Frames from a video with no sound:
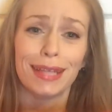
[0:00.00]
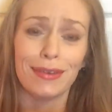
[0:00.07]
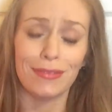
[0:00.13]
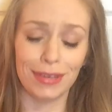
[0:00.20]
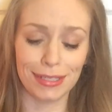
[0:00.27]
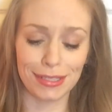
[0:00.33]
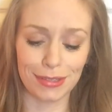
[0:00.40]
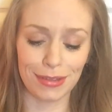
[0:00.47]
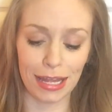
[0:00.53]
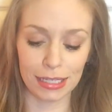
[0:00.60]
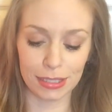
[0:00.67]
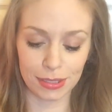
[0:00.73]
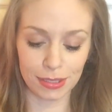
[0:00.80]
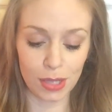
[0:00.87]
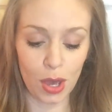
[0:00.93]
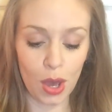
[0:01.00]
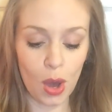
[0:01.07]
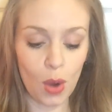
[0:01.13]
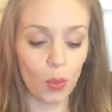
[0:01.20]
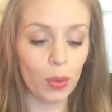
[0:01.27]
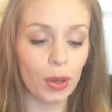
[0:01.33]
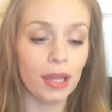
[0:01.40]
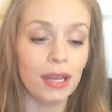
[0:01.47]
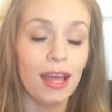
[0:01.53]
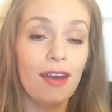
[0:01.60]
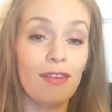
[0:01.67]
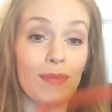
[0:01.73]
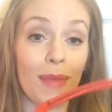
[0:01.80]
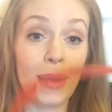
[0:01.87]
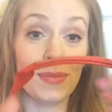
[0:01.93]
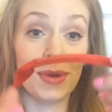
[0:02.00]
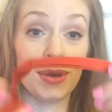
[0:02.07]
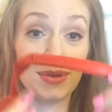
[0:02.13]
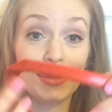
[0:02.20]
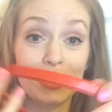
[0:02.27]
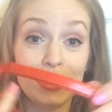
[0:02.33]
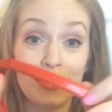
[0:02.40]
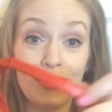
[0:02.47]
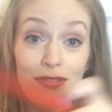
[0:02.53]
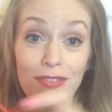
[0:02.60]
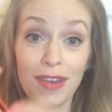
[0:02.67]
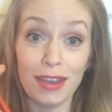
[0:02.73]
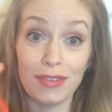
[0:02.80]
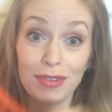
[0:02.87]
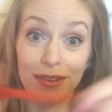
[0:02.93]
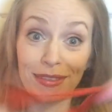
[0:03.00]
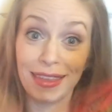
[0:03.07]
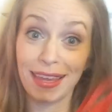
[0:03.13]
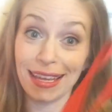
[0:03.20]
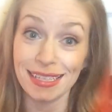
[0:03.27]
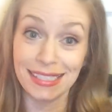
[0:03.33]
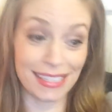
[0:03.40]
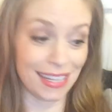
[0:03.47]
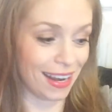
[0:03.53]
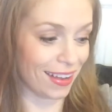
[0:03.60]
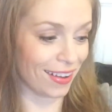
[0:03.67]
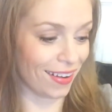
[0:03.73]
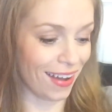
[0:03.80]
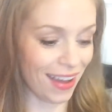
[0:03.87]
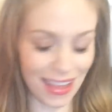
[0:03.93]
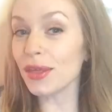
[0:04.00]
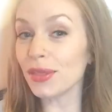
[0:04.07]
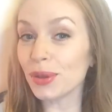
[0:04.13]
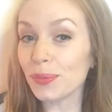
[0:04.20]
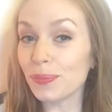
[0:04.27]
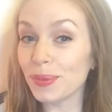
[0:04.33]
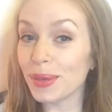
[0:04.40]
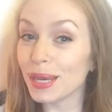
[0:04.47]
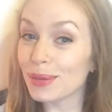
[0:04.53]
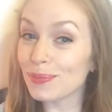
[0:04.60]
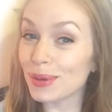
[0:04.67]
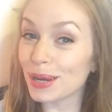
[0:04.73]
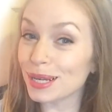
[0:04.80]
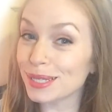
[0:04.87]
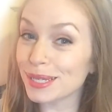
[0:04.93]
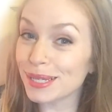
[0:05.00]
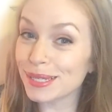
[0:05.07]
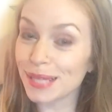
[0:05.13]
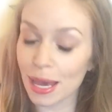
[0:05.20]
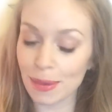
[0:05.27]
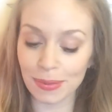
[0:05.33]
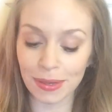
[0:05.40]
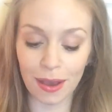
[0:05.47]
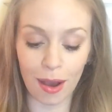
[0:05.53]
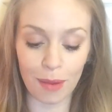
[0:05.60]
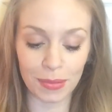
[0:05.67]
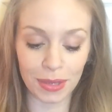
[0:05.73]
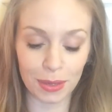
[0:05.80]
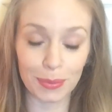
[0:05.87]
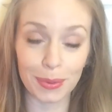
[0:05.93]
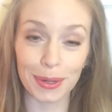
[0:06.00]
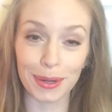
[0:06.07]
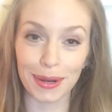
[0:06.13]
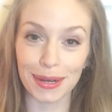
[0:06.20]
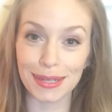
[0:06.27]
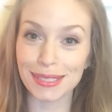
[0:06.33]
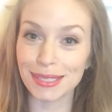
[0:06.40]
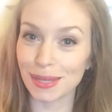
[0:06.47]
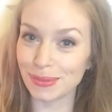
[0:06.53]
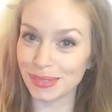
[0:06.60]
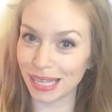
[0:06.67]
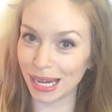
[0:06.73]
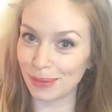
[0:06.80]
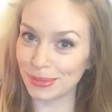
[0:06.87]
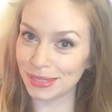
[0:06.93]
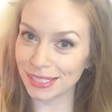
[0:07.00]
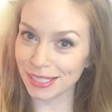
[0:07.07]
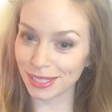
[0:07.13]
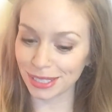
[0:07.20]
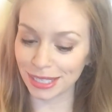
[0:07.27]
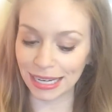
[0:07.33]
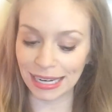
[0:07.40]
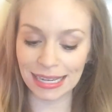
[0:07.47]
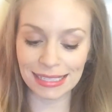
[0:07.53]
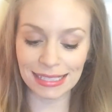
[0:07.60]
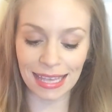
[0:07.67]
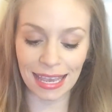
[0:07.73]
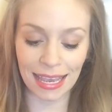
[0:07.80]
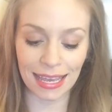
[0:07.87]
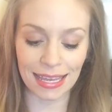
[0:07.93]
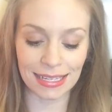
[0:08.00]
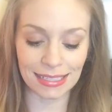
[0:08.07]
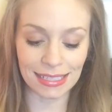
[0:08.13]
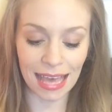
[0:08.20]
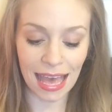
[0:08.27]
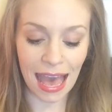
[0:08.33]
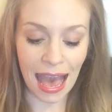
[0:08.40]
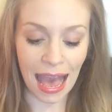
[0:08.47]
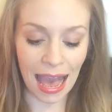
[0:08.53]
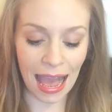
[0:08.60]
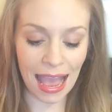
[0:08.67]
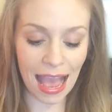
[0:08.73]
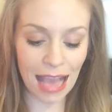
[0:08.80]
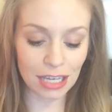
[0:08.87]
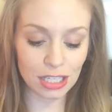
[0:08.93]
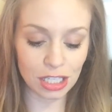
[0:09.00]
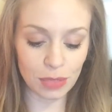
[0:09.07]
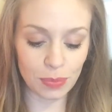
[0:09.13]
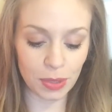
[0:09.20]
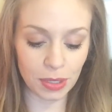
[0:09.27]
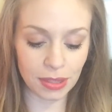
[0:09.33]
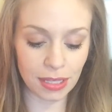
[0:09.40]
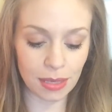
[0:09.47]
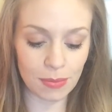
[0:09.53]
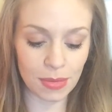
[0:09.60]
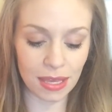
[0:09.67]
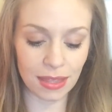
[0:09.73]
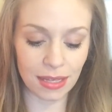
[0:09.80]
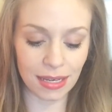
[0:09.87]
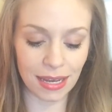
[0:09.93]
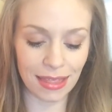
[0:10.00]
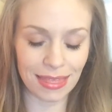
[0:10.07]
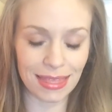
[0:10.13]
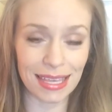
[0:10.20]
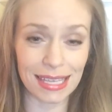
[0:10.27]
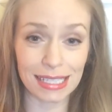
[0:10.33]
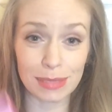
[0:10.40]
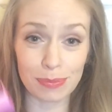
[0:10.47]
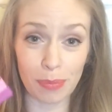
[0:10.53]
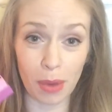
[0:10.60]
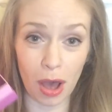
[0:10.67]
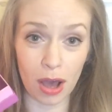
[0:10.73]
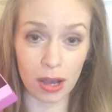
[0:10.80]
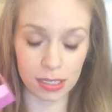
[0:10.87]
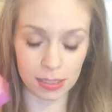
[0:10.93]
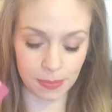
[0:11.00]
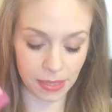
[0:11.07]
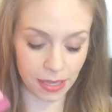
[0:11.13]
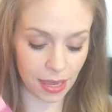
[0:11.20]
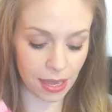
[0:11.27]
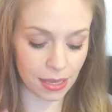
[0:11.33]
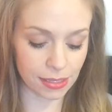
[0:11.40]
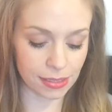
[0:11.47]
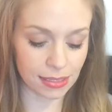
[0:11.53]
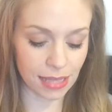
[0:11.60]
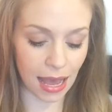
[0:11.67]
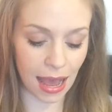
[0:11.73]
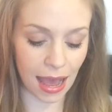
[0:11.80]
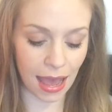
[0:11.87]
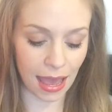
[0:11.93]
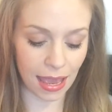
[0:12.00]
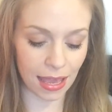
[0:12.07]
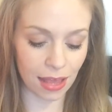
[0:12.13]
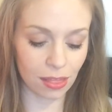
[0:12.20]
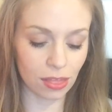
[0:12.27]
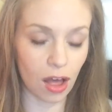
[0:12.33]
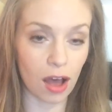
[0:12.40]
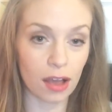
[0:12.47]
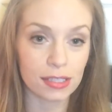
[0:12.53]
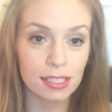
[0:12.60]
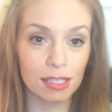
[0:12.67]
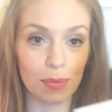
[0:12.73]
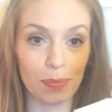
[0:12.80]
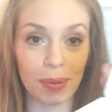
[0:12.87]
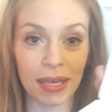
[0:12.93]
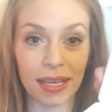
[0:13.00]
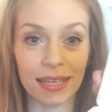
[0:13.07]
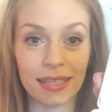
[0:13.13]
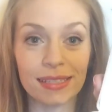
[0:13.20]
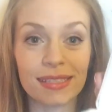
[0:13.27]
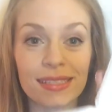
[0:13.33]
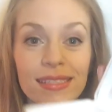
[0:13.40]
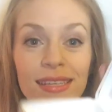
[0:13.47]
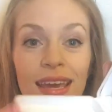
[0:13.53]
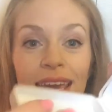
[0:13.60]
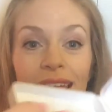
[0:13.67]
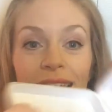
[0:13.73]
love it so that's one of my most favorite things that I got. Another big purchase hubby got me were some diamond earrings and I actually put them in this box because I lost the piece